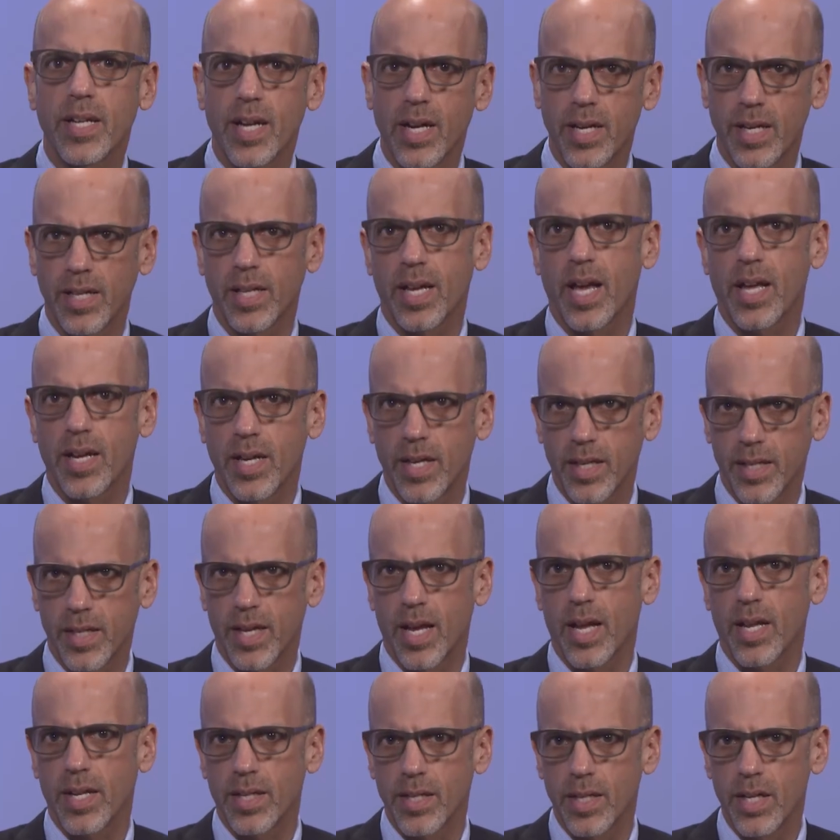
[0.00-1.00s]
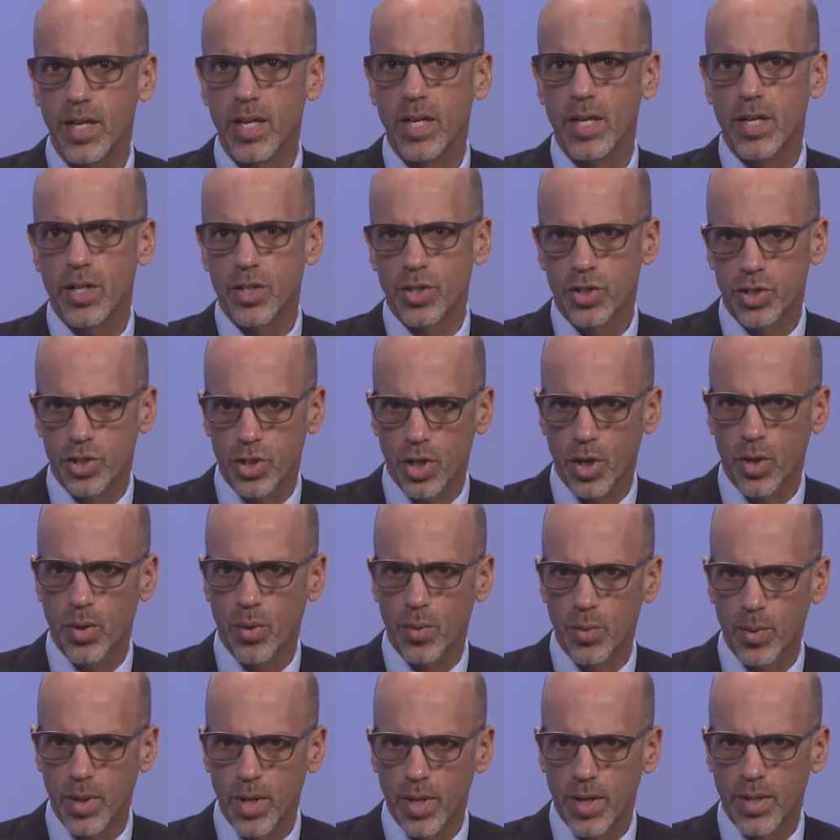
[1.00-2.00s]
and again and again
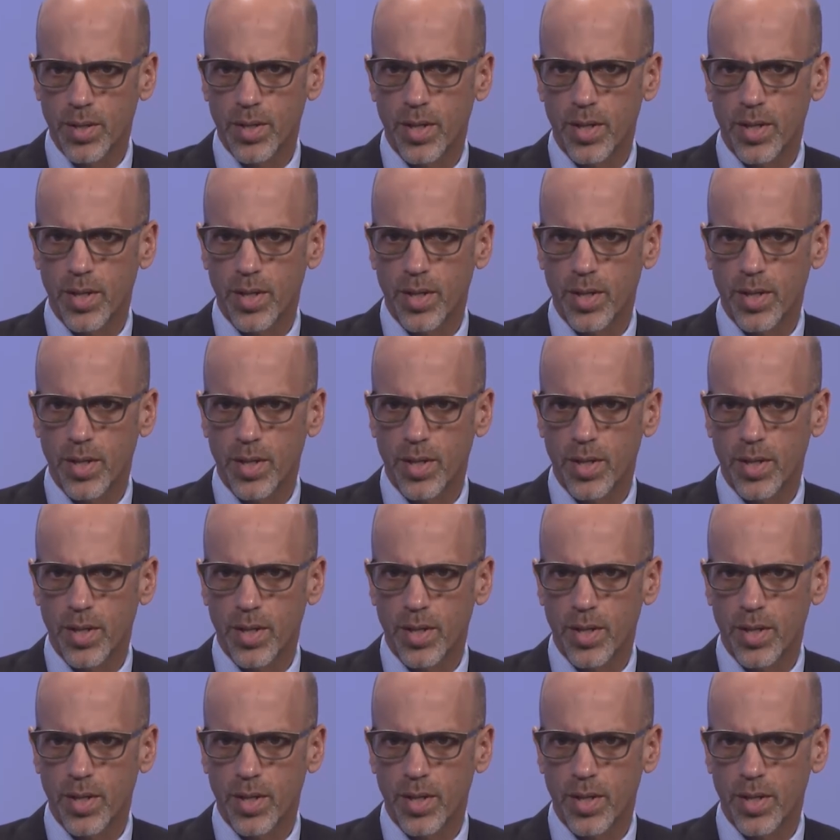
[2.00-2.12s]
show